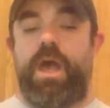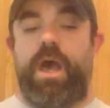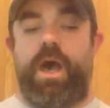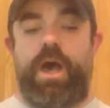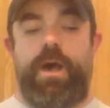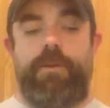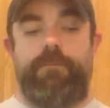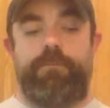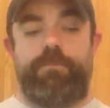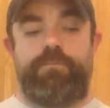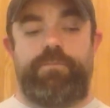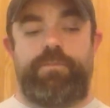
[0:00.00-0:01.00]

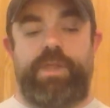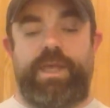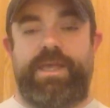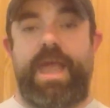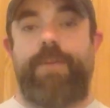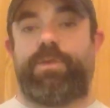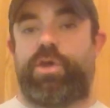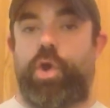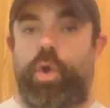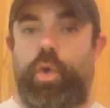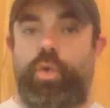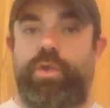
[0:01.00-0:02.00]
Like Captain
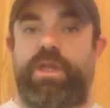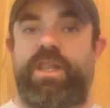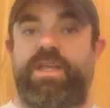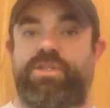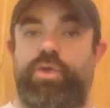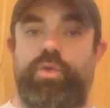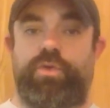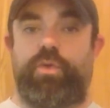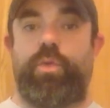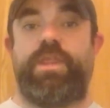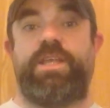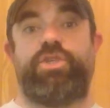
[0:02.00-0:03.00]
Cold and like Luthor
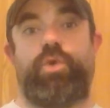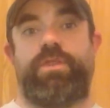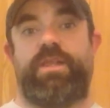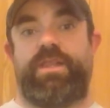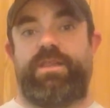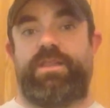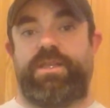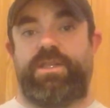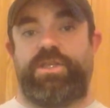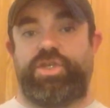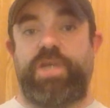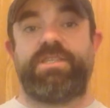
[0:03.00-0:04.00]
when they joined
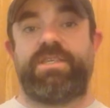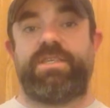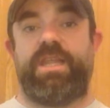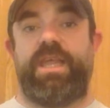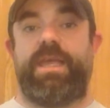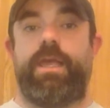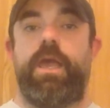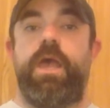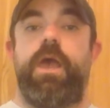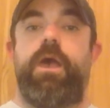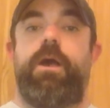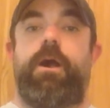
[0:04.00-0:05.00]
the Justice League.
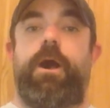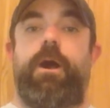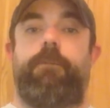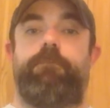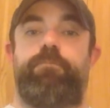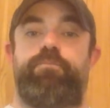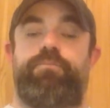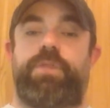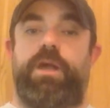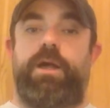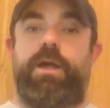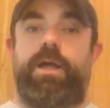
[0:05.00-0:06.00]

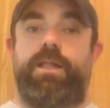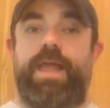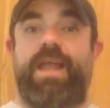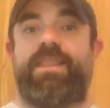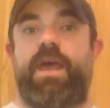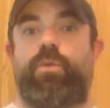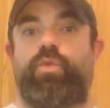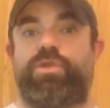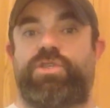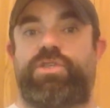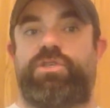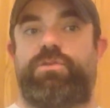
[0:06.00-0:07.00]
A lot of that
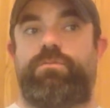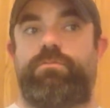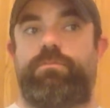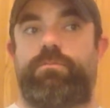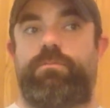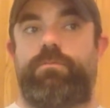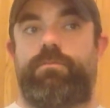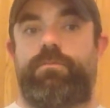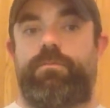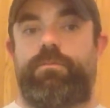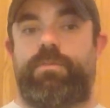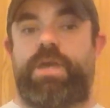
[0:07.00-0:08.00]
was
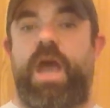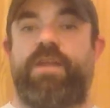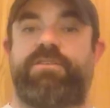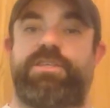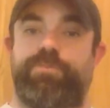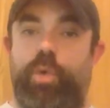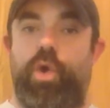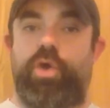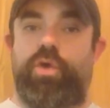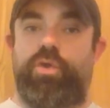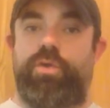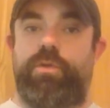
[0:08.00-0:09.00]
kind of
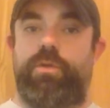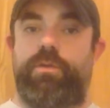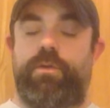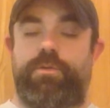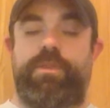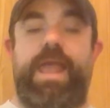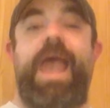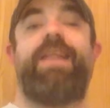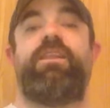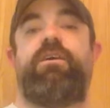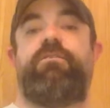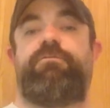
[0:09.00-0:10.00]
spoiled, or the
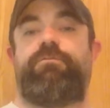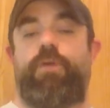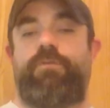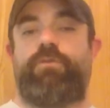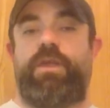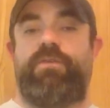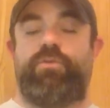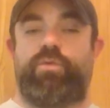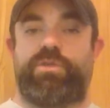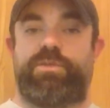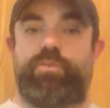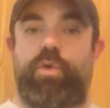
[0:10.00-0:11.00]
end of Forever Evil
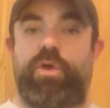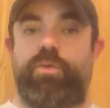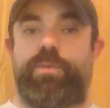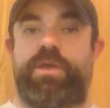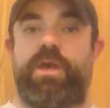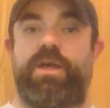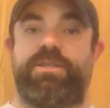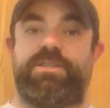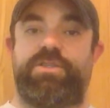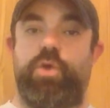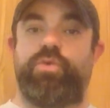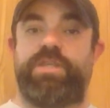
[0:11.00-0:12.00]
was spoiled because
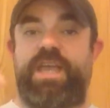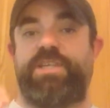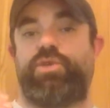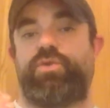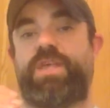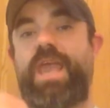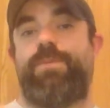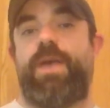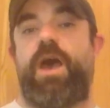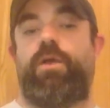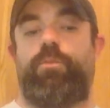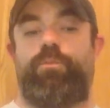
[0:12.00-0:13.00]
those issues came
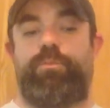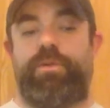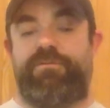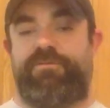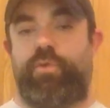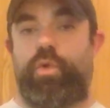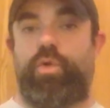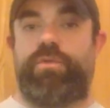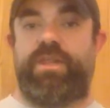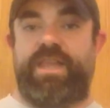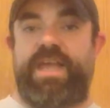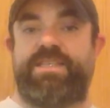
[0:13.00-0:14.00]
out before
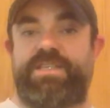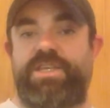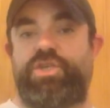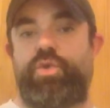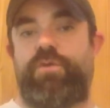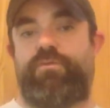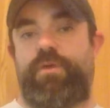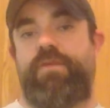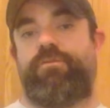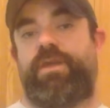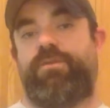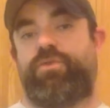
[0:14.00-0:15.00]
the last issue of
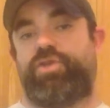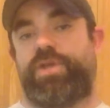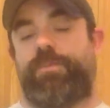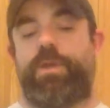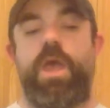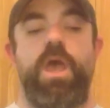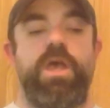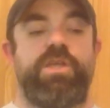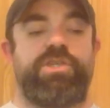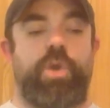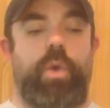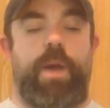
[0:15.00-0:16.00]
Forever Evil shipped.
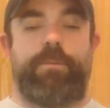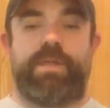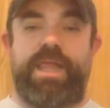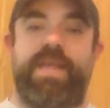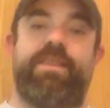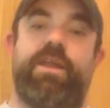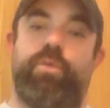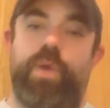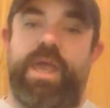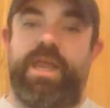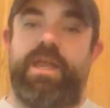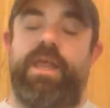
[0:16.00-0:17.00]
So I'm glad that I
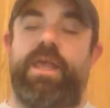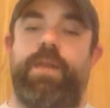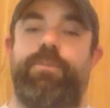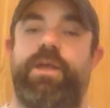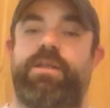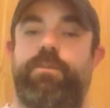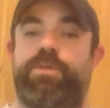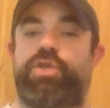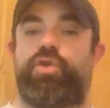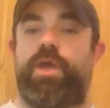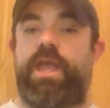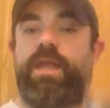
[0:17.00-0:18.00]
waited and I picked up the
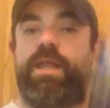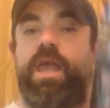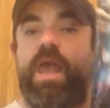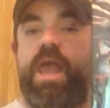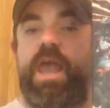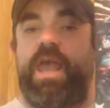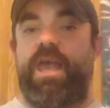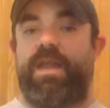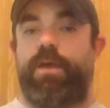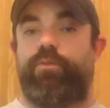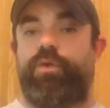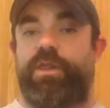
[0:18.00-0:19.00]
trade, and
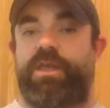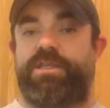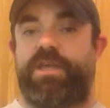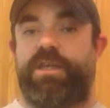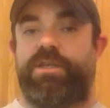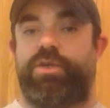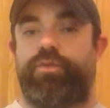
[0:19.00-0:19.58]
I'm really excited to